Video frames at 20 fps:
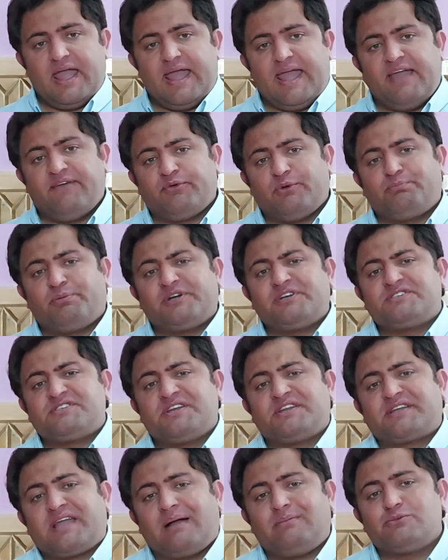If a
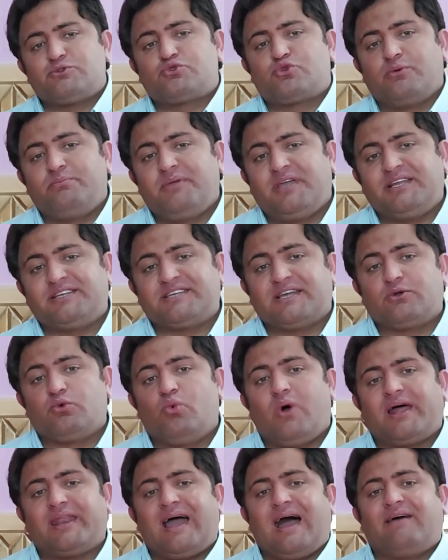person comes to meeting
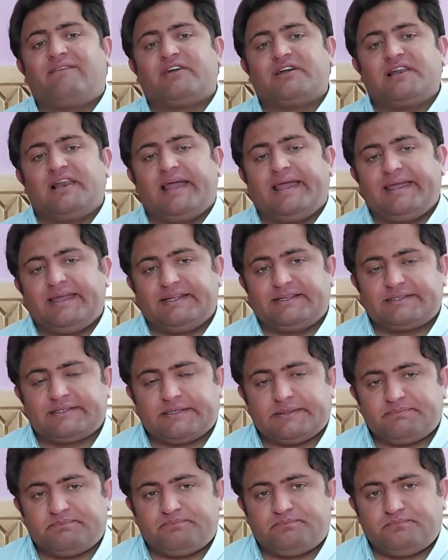1 hour late,